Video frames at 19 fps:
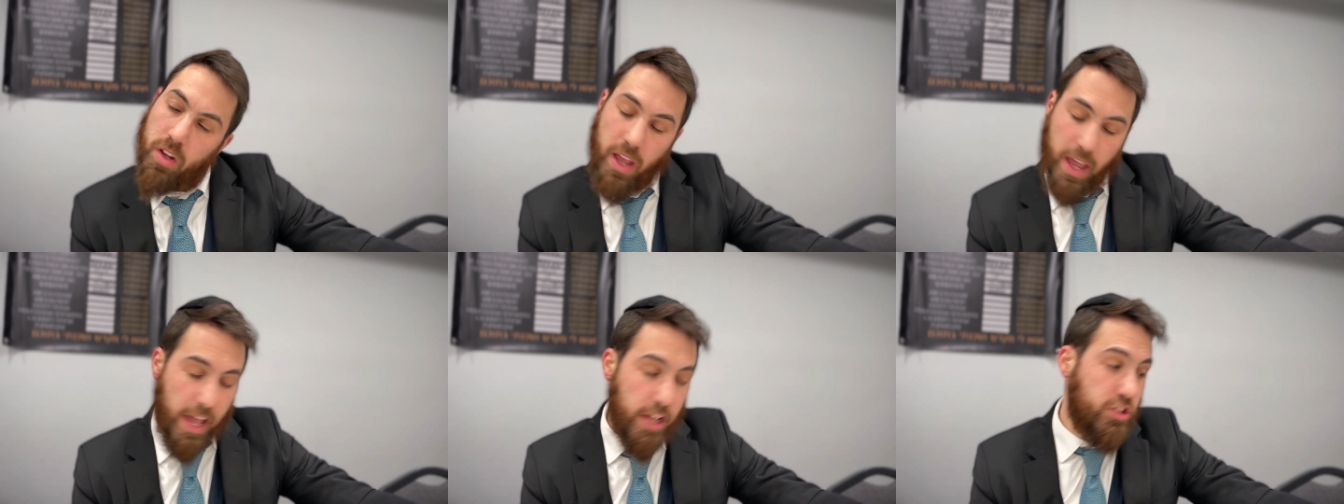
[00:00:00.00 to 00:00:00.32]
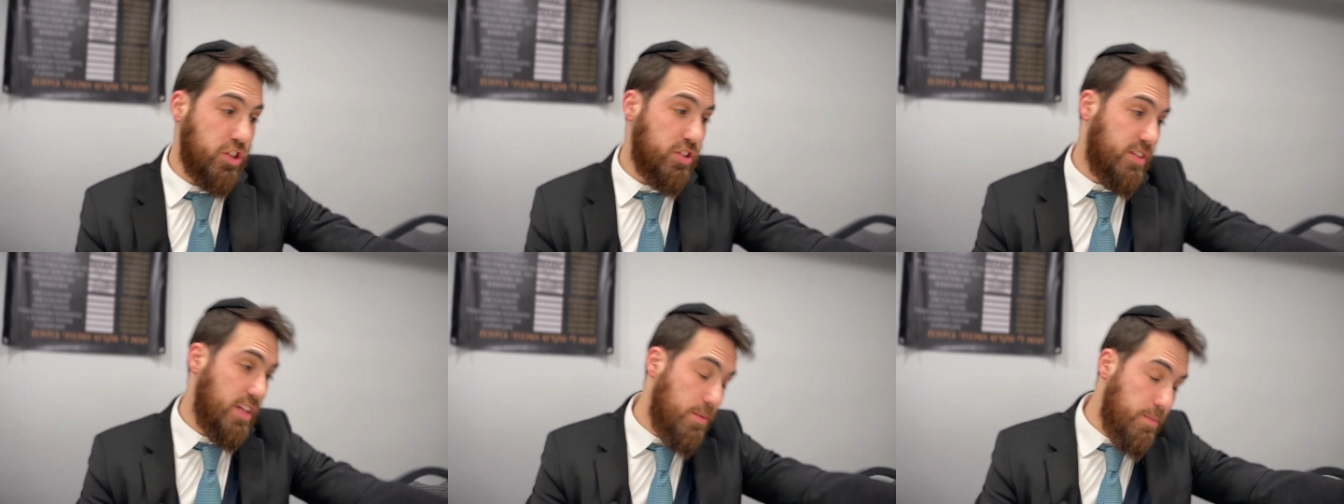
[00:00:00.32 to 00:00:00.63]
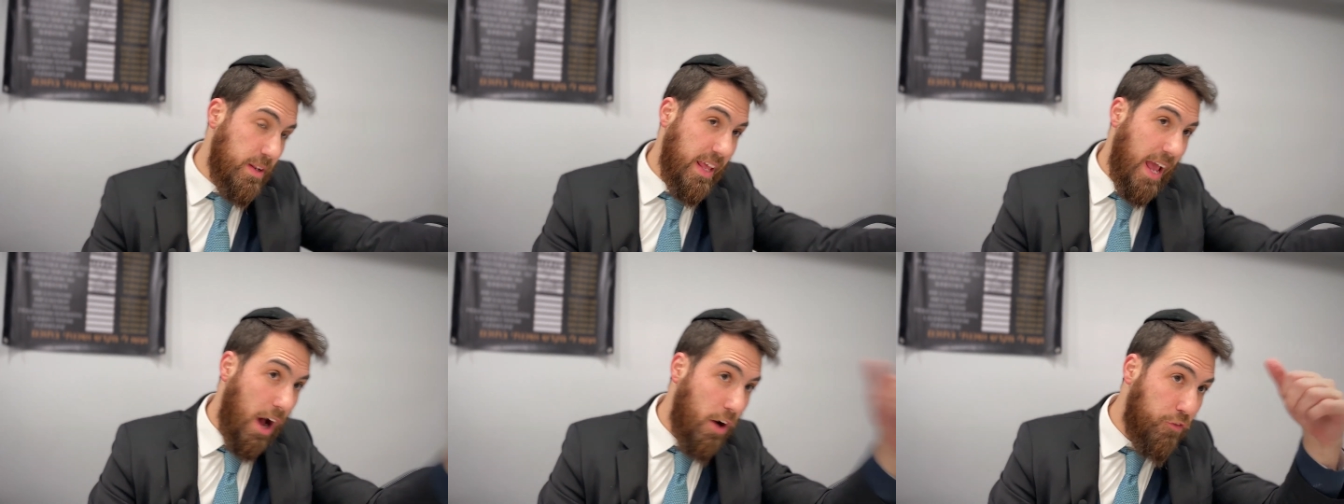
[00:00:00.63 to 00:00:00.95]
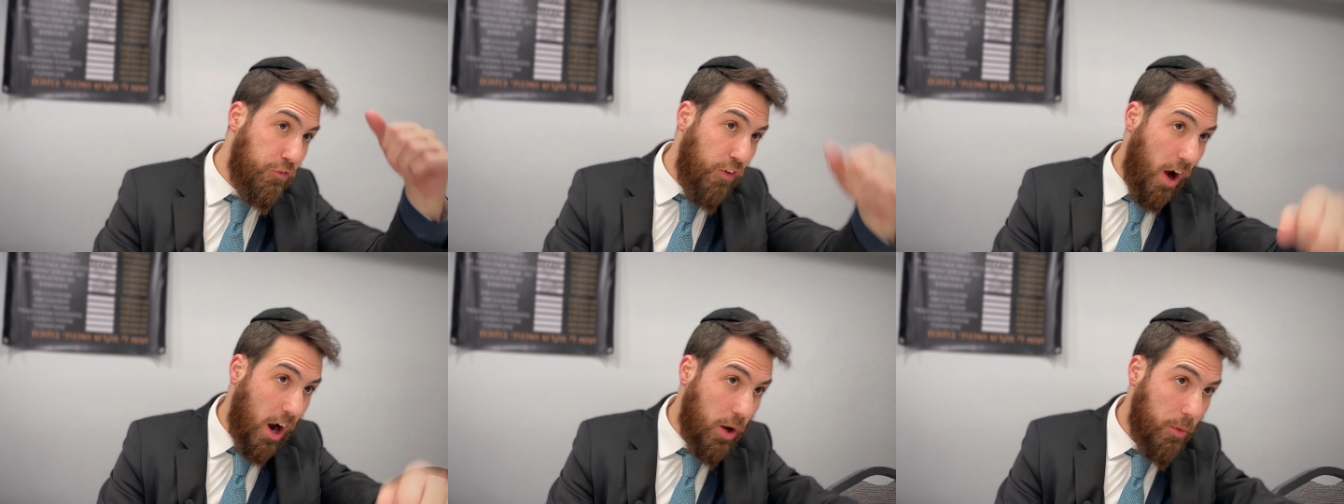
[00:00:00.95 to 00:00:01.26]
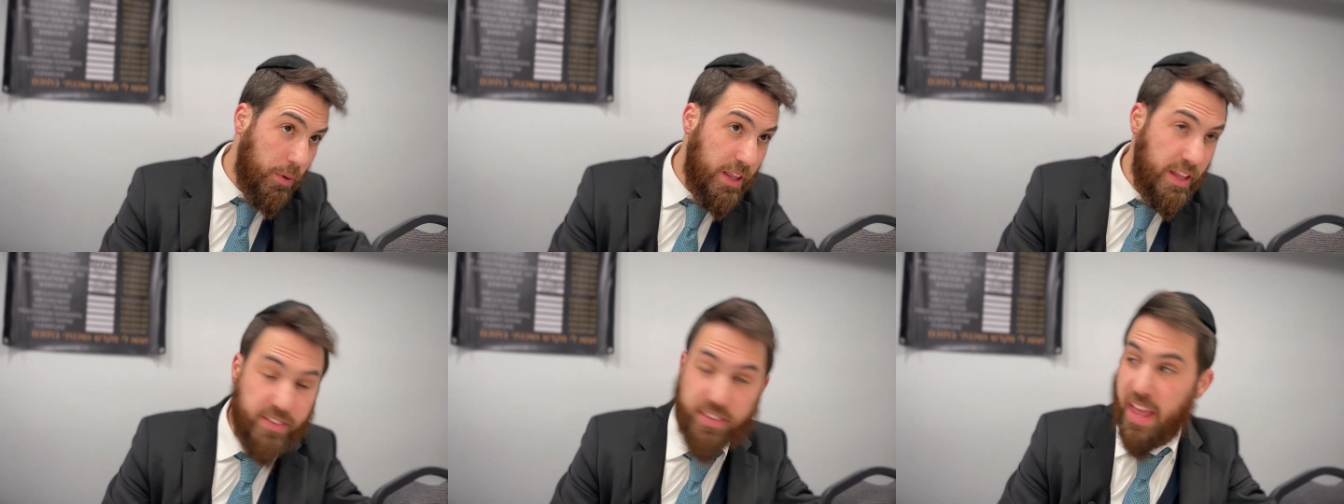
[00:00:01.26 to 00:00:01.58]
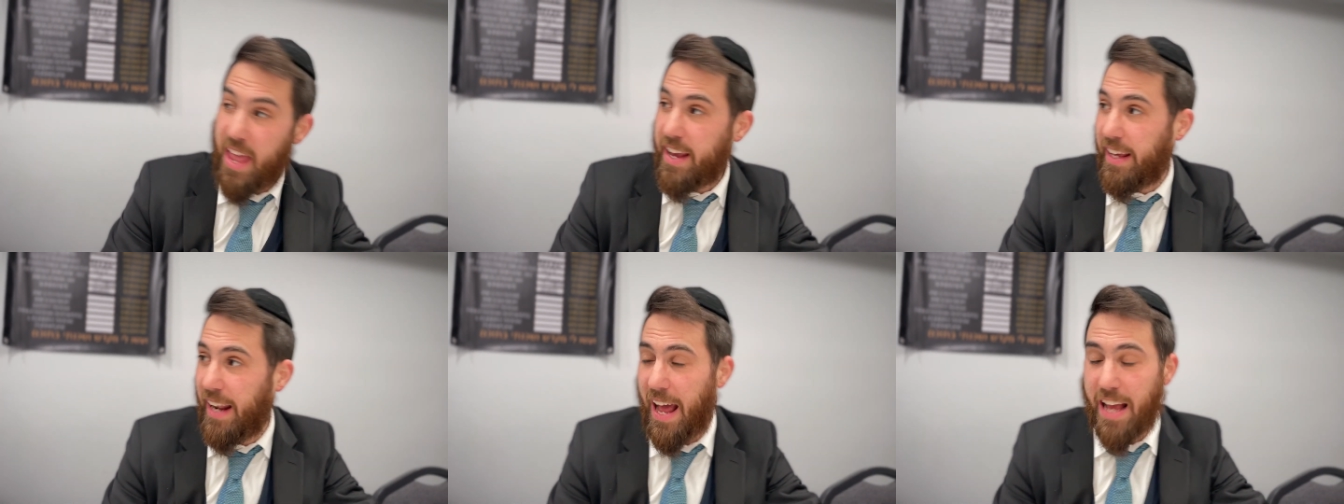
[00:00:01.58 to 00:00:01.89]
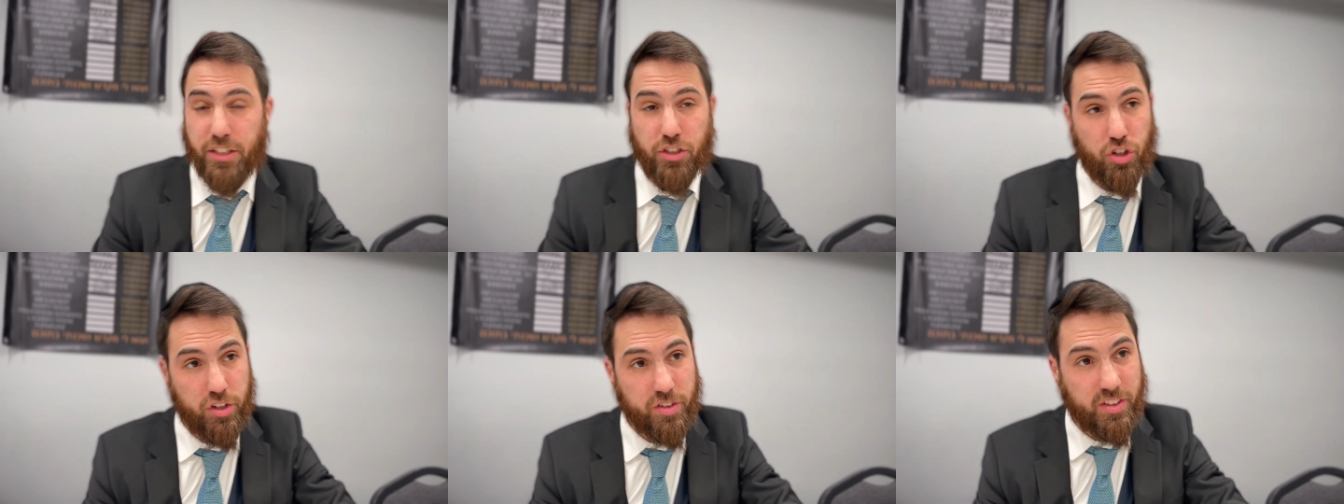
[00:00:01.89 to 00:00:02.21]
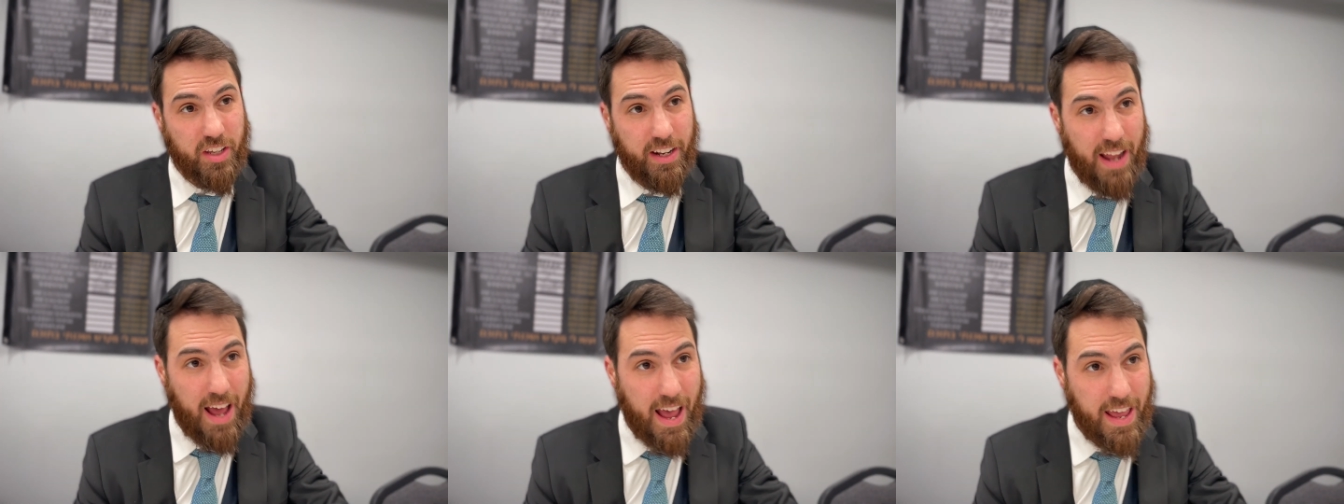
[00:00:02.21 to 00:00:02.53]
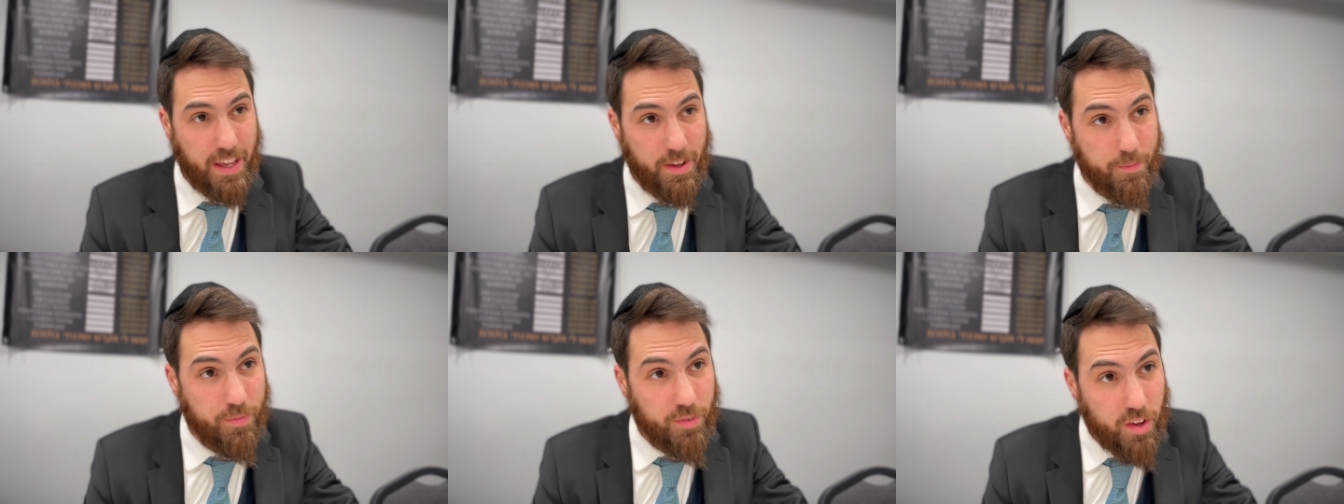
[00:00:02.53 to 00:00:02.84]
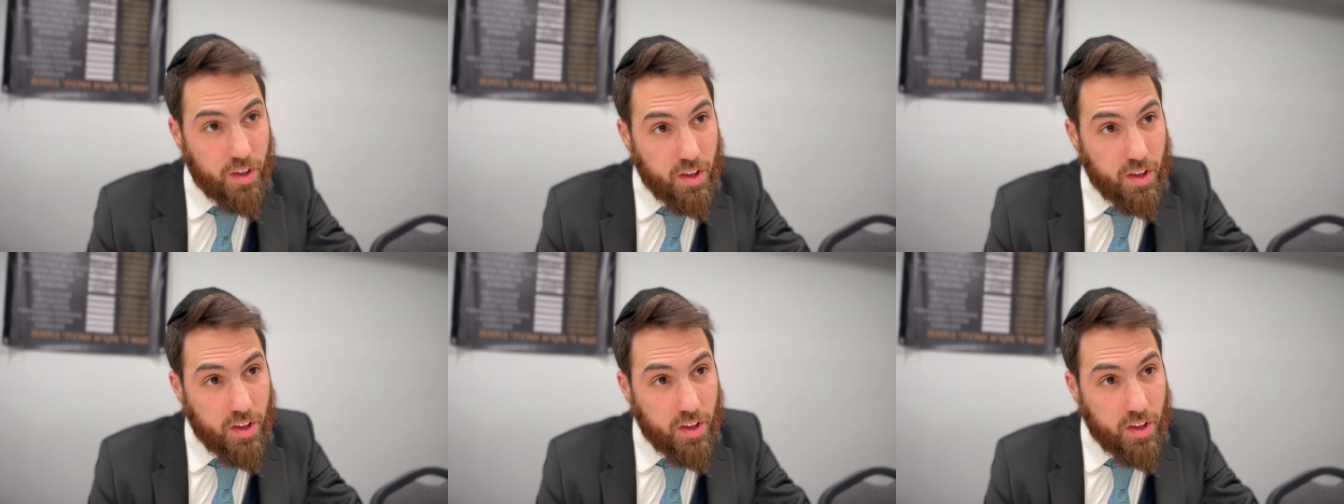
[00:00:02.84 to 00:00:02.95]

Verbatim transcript: Interesting, meaning how far would he take it? Asher Kanayim.